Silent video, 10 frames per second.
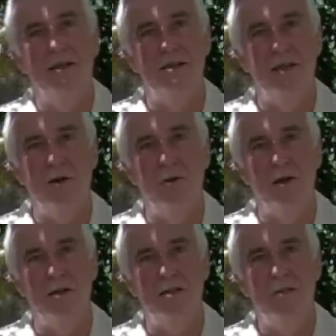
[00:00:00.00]

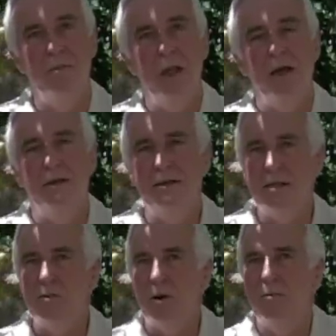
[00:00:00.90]
sequence. This
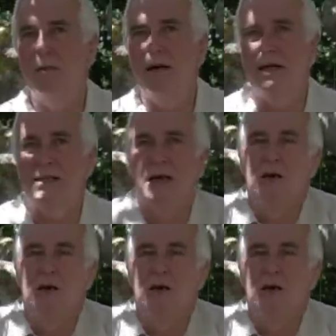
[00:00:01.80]
is what makes